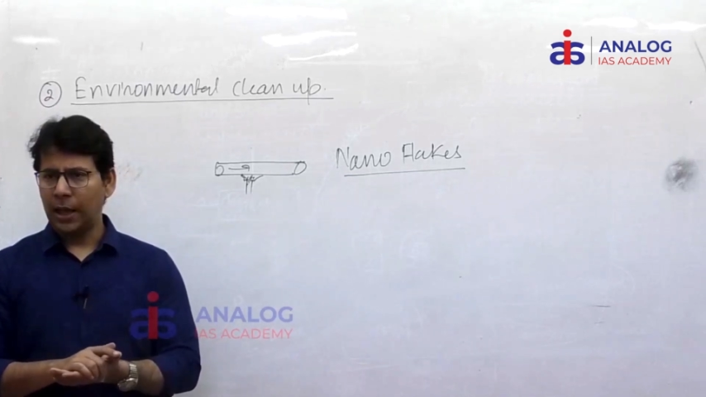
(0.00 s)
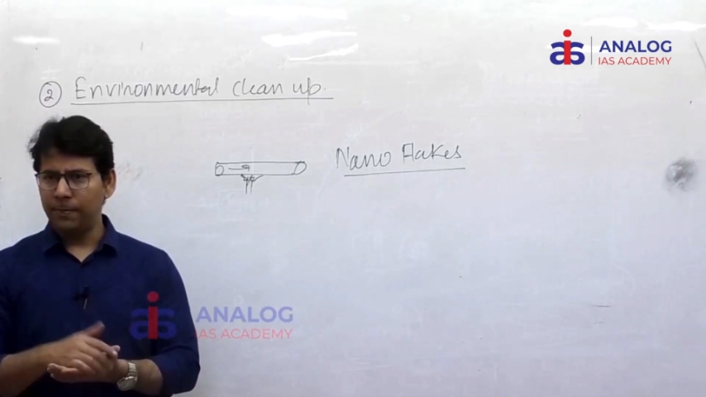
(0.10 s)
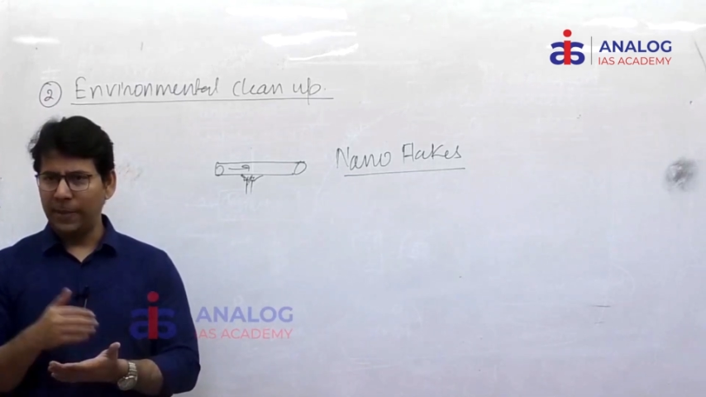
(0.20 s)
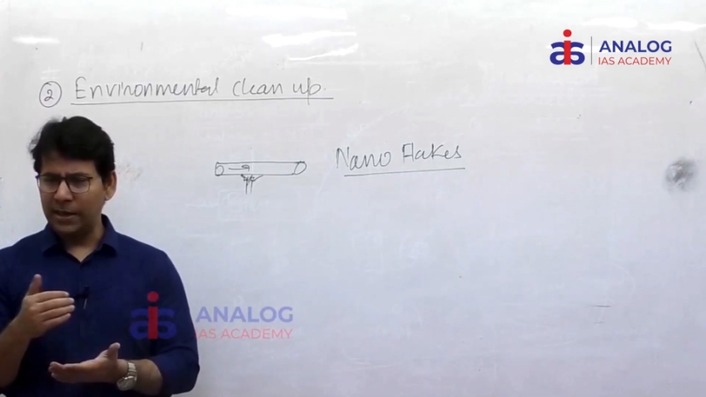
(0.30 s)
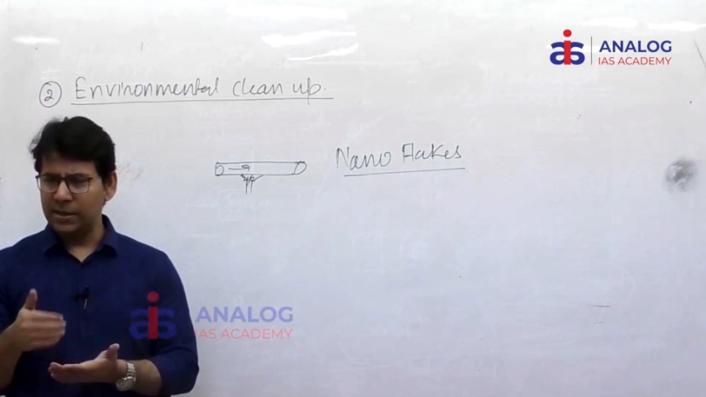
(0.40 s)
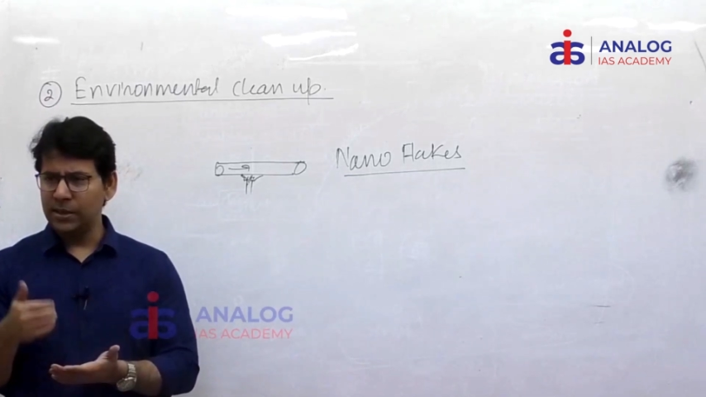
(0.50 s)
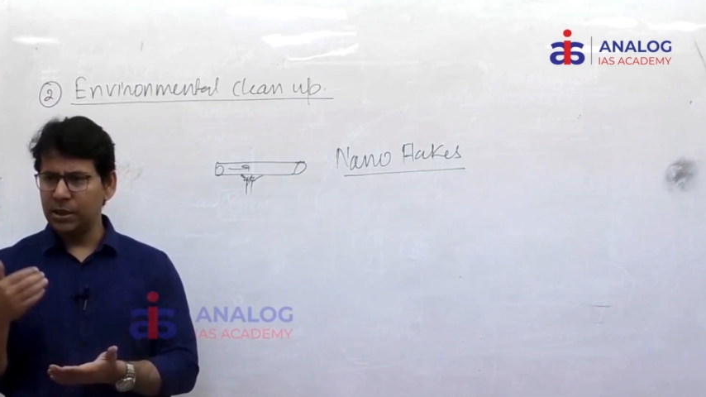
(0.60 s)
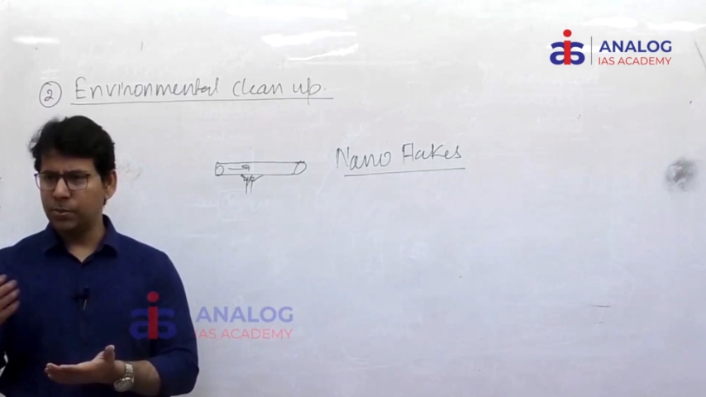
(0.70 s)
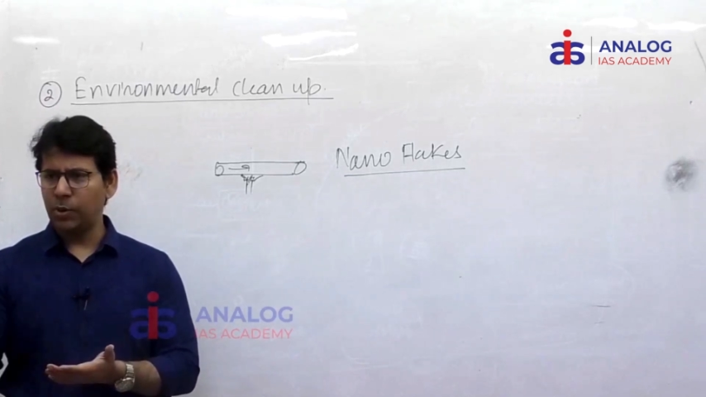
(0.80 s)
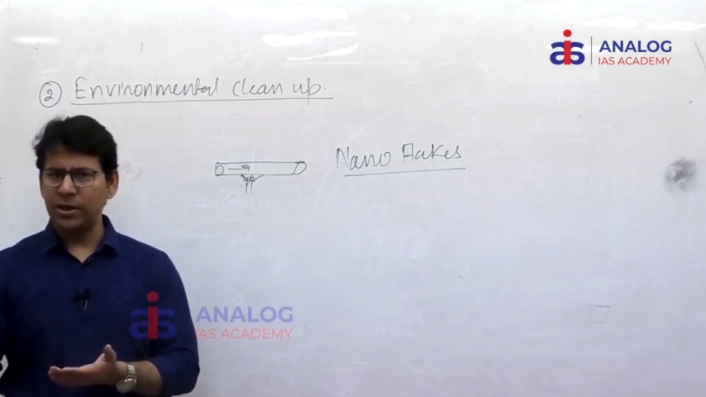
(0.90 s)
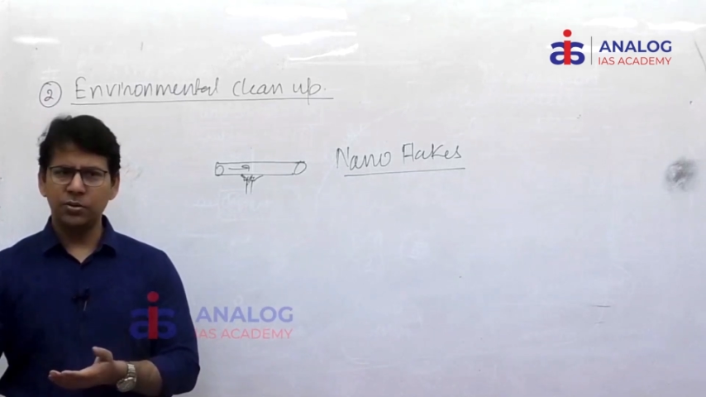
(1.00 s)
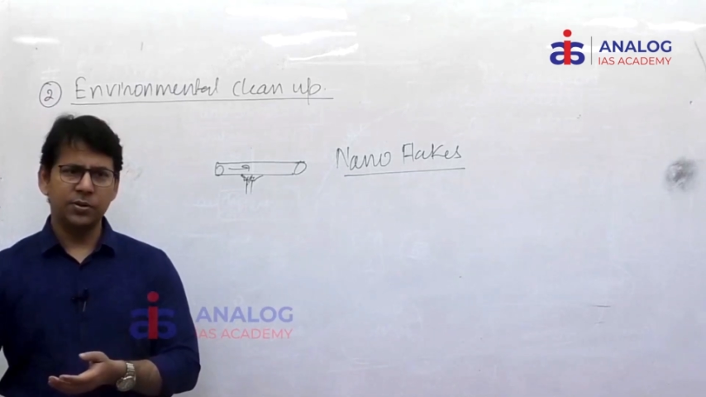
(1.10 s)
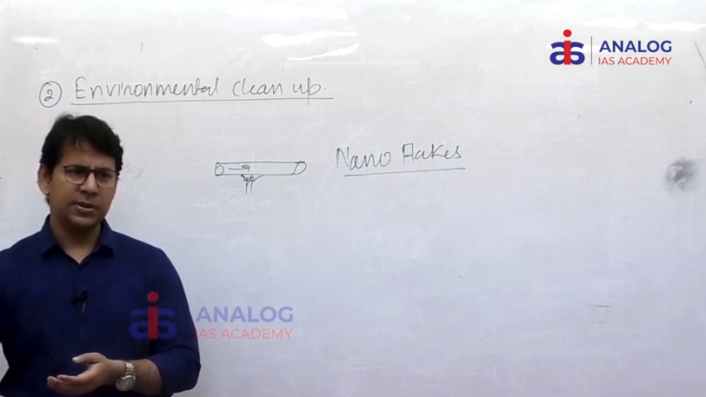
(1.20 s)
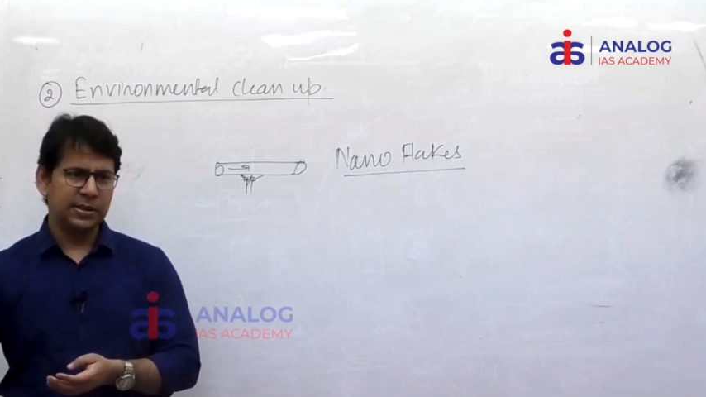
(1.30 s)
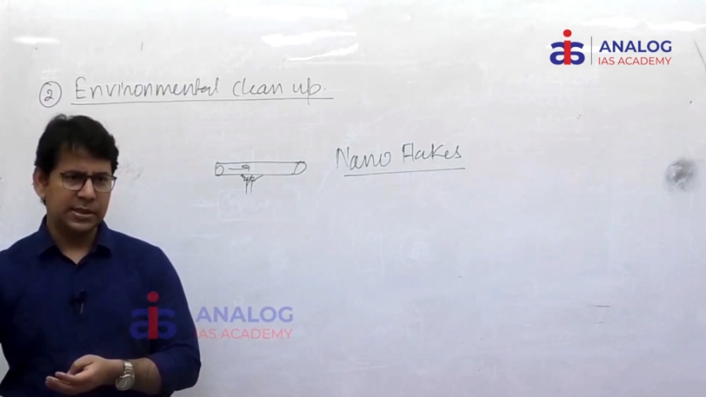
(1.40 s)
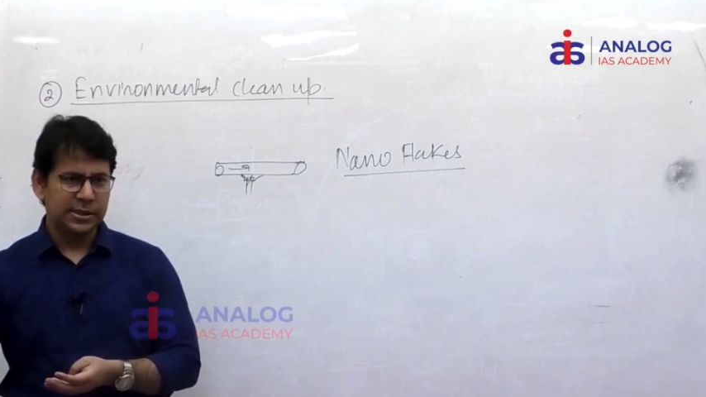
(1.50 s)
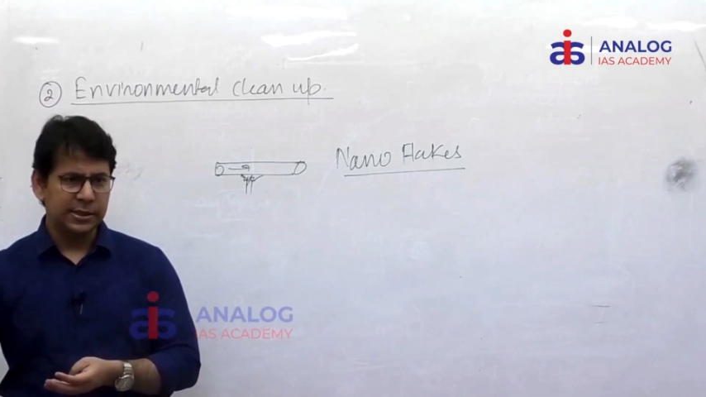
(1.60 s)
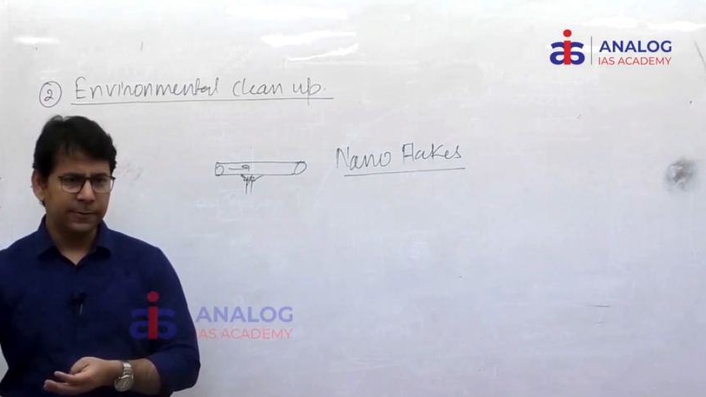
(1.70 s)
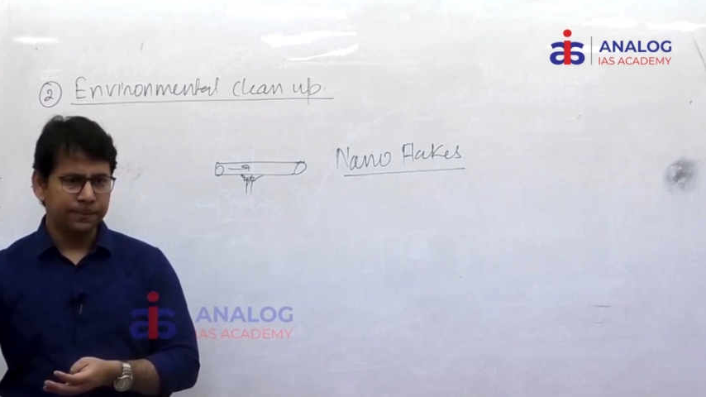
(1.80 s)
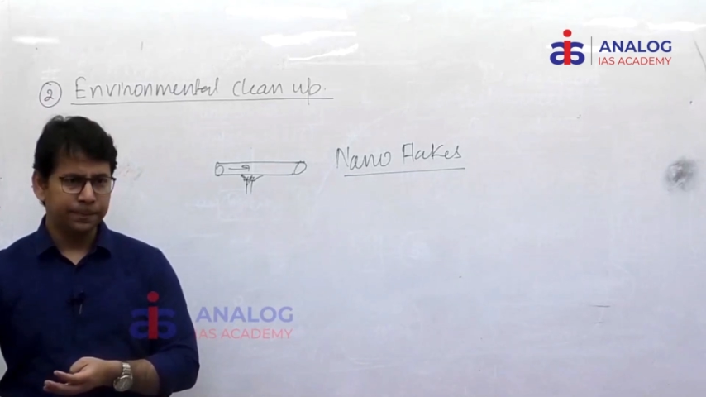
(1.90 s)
And managing this point source is easy.